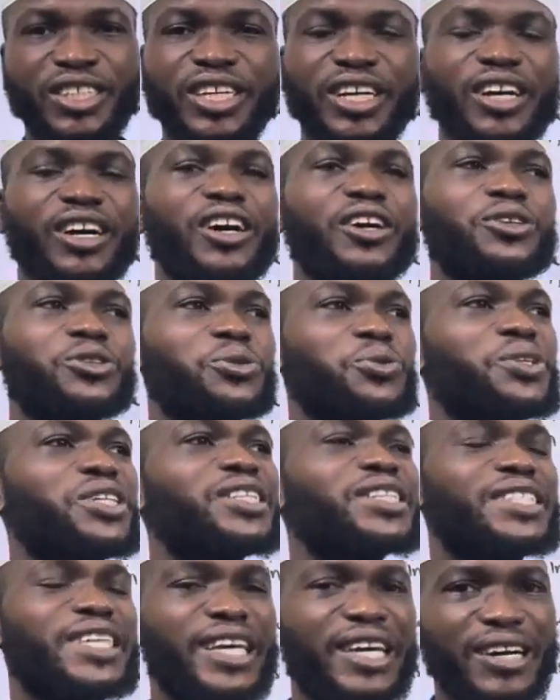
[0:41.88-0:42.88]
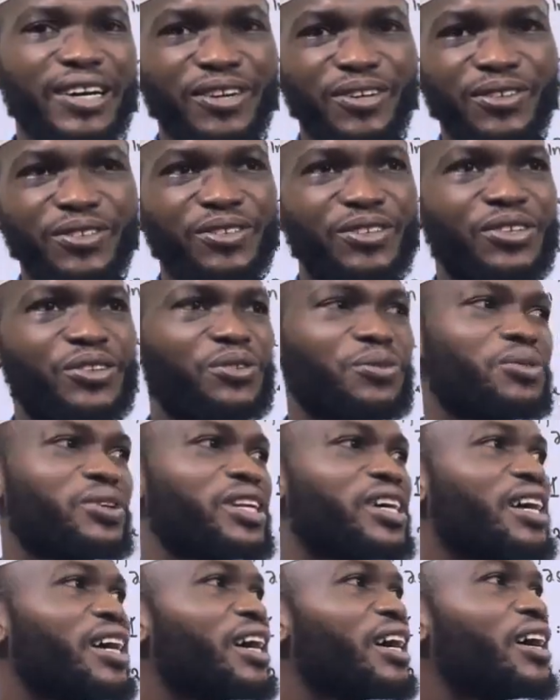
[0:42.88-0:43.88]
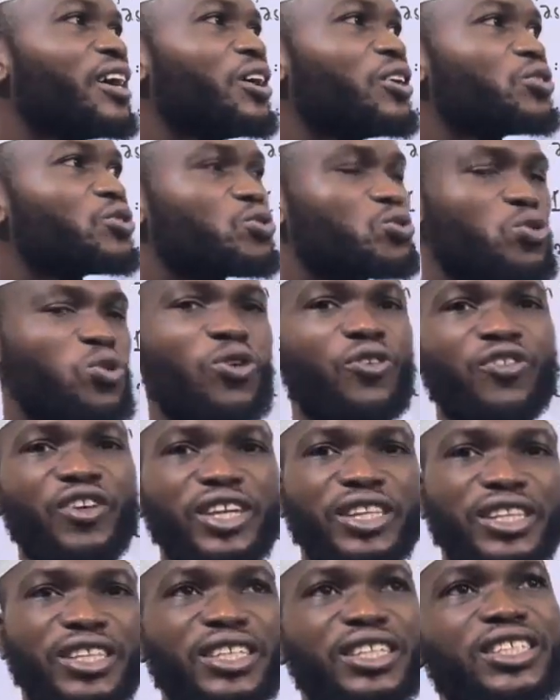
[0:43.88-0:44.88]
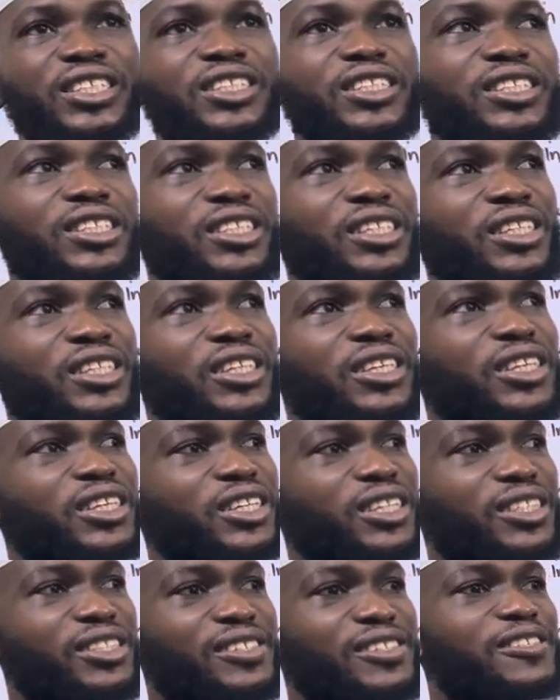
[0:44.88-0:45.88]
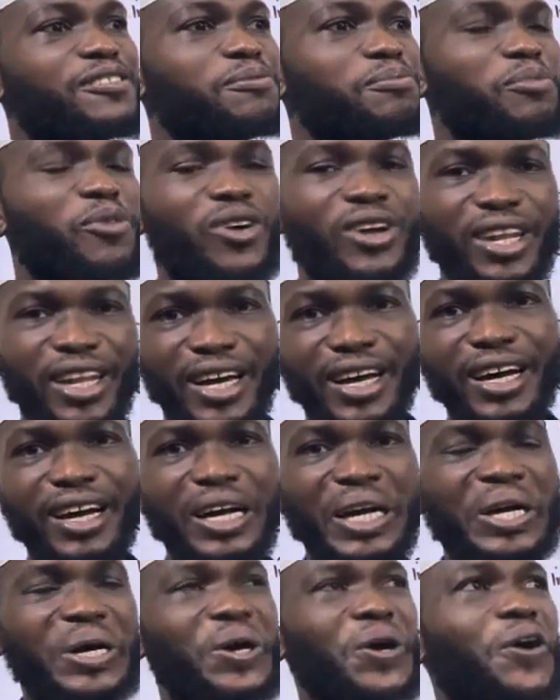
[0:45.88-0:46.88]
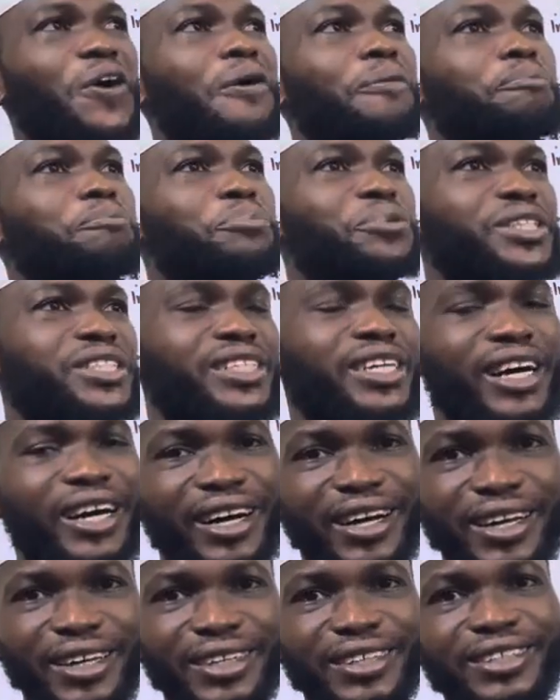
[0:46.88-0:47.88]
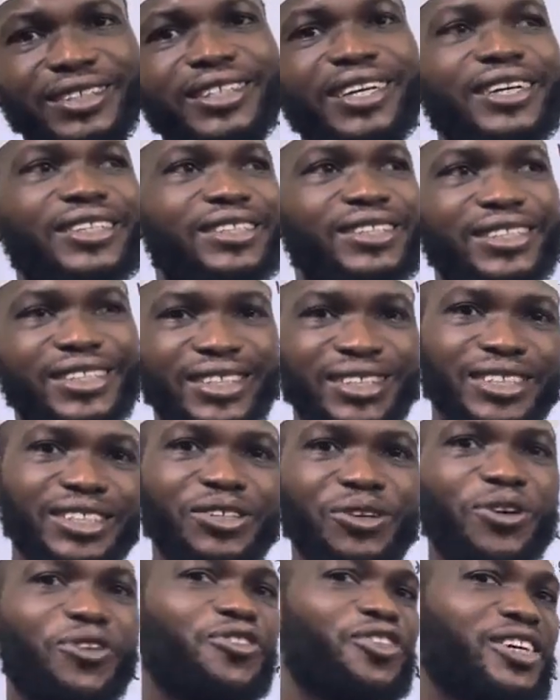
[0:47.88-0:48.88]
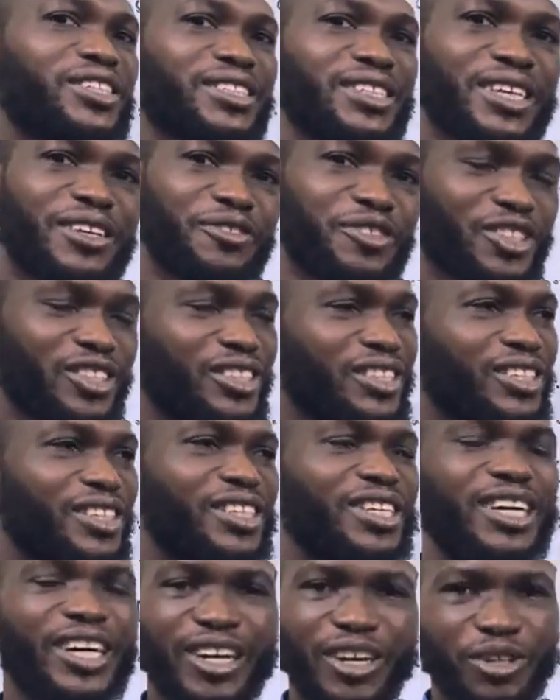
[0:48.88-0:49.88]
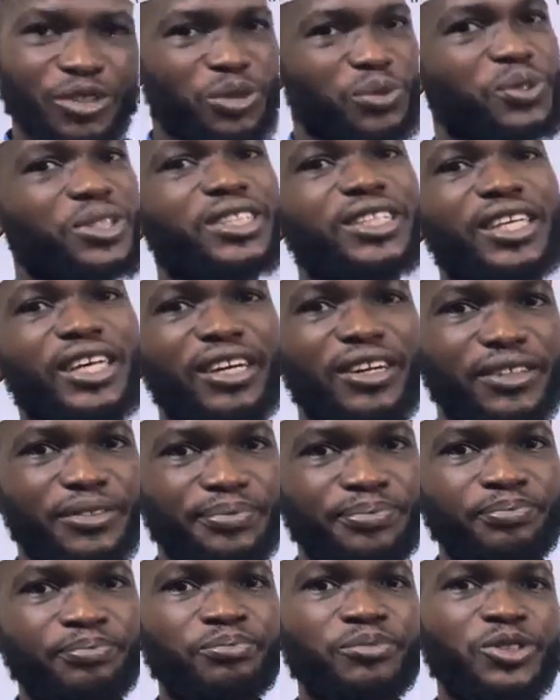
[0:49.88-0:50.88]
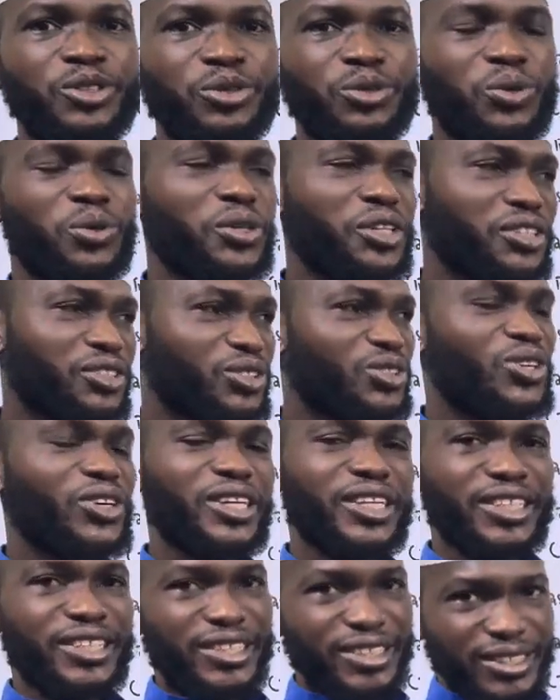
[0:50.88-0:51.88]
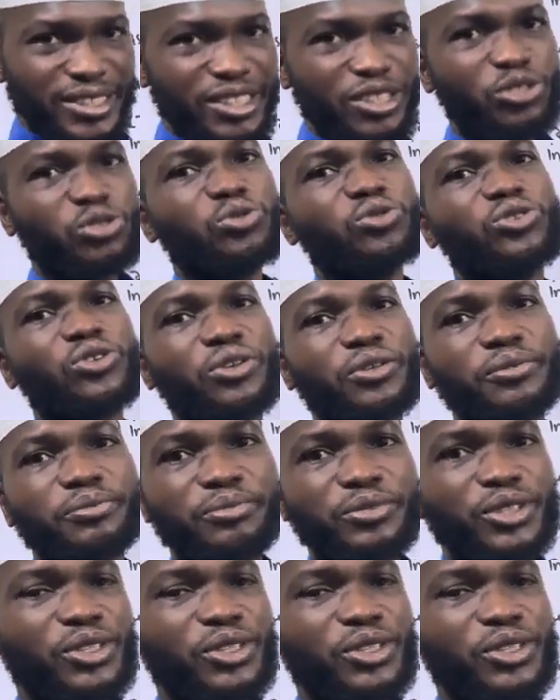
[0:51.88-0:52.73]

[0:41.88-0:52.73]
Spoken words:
how do we tell whether 2 over 3 is smaller or bigger than 3 over 7? How do we tell? So it's not easy to know